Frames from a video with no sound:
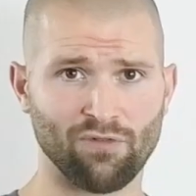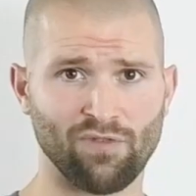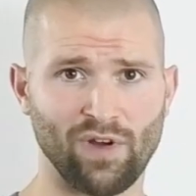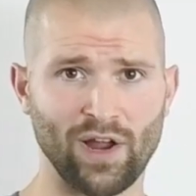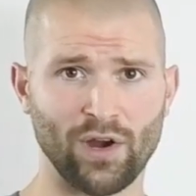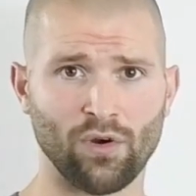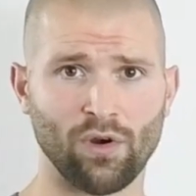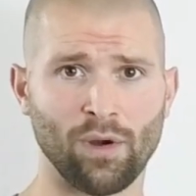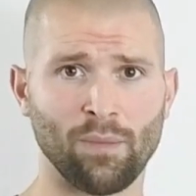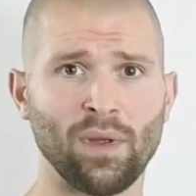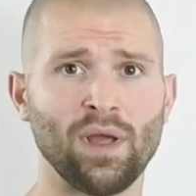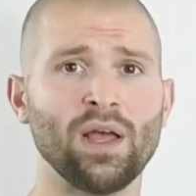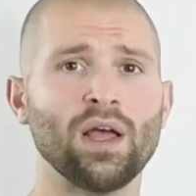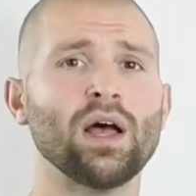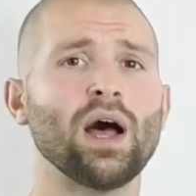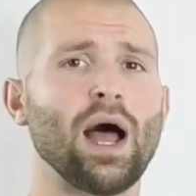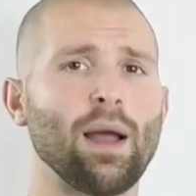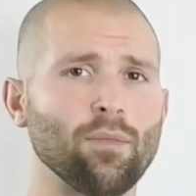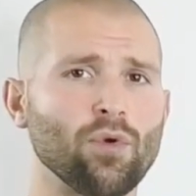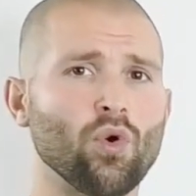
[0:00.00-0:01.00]
firearm,
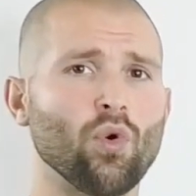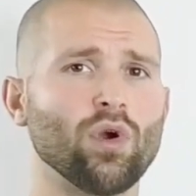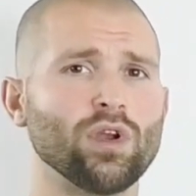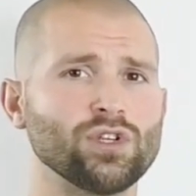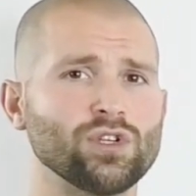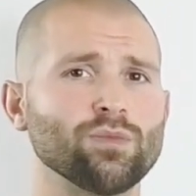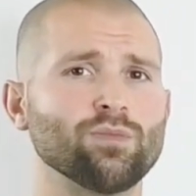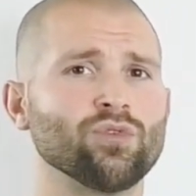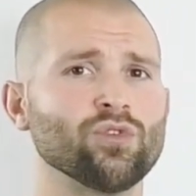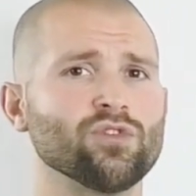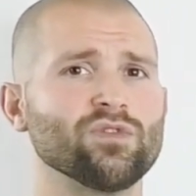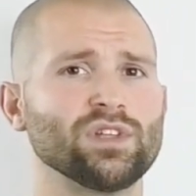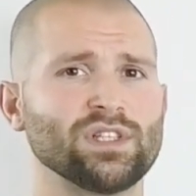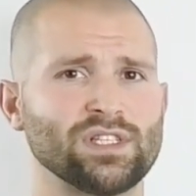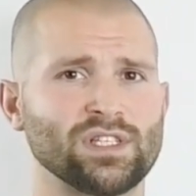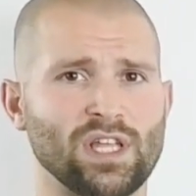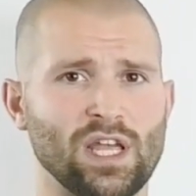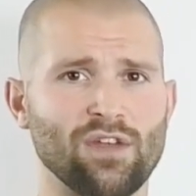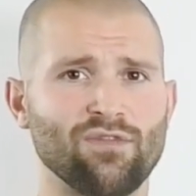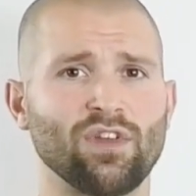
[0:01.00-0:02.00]
I'm going to prove it
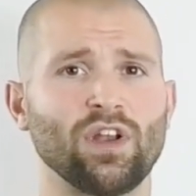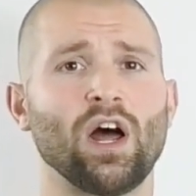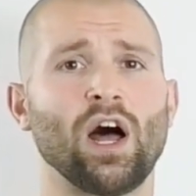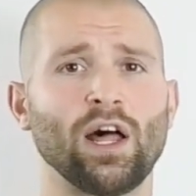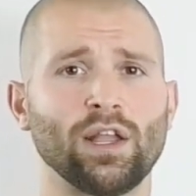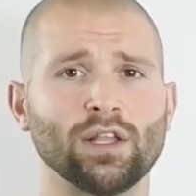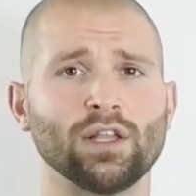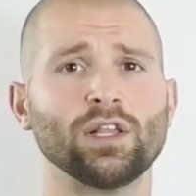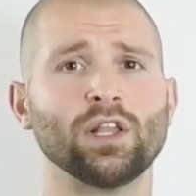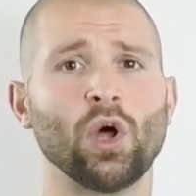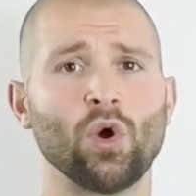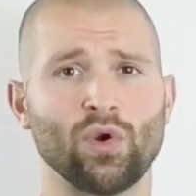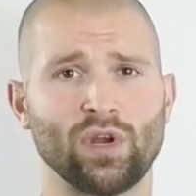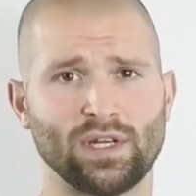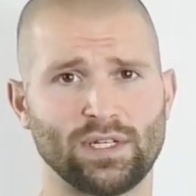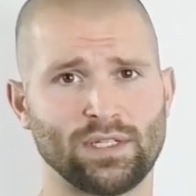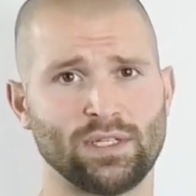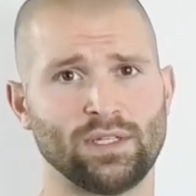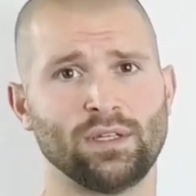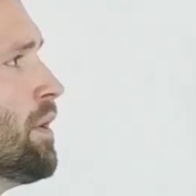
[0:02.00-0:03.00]
safe and unload it.